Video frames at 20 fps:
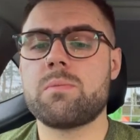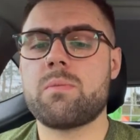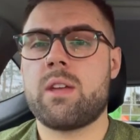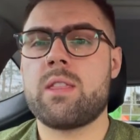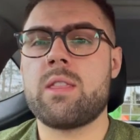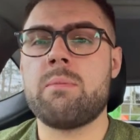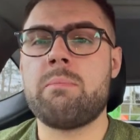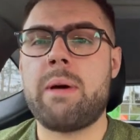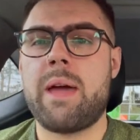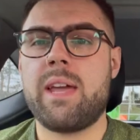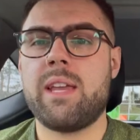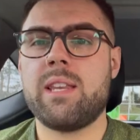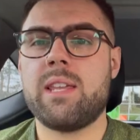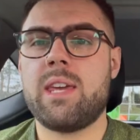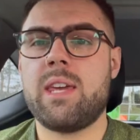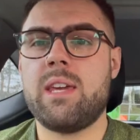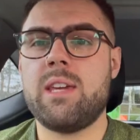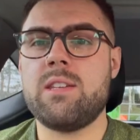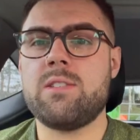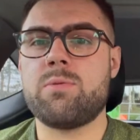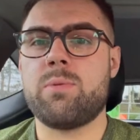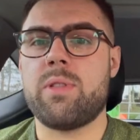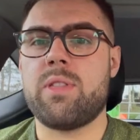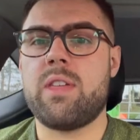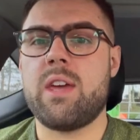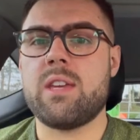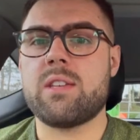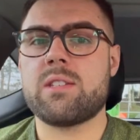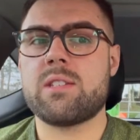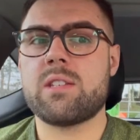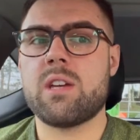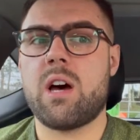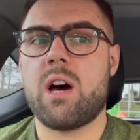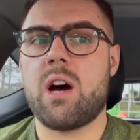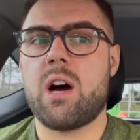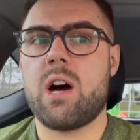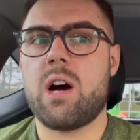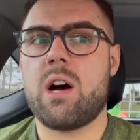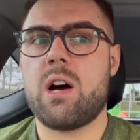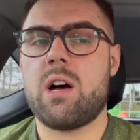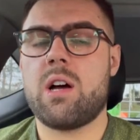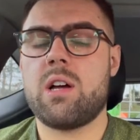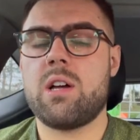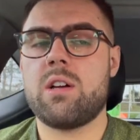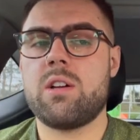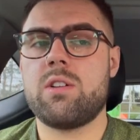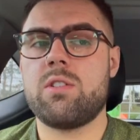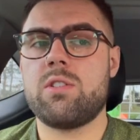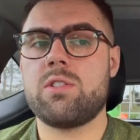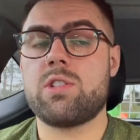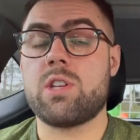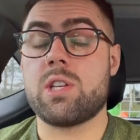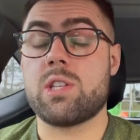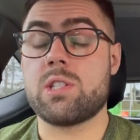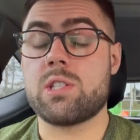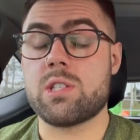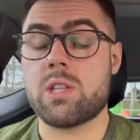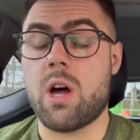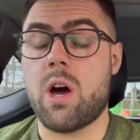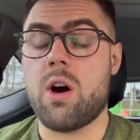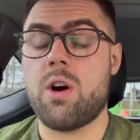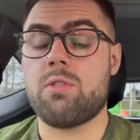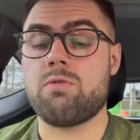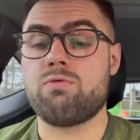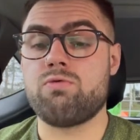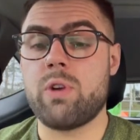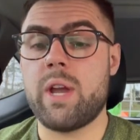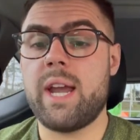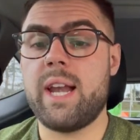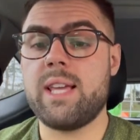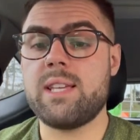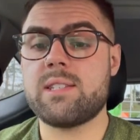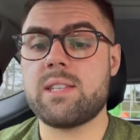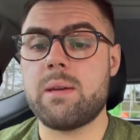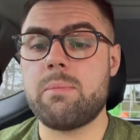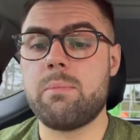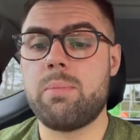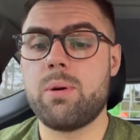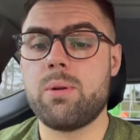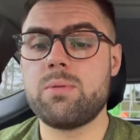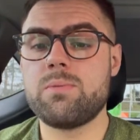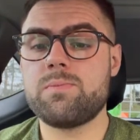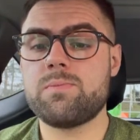The main keys with this are to start really simple.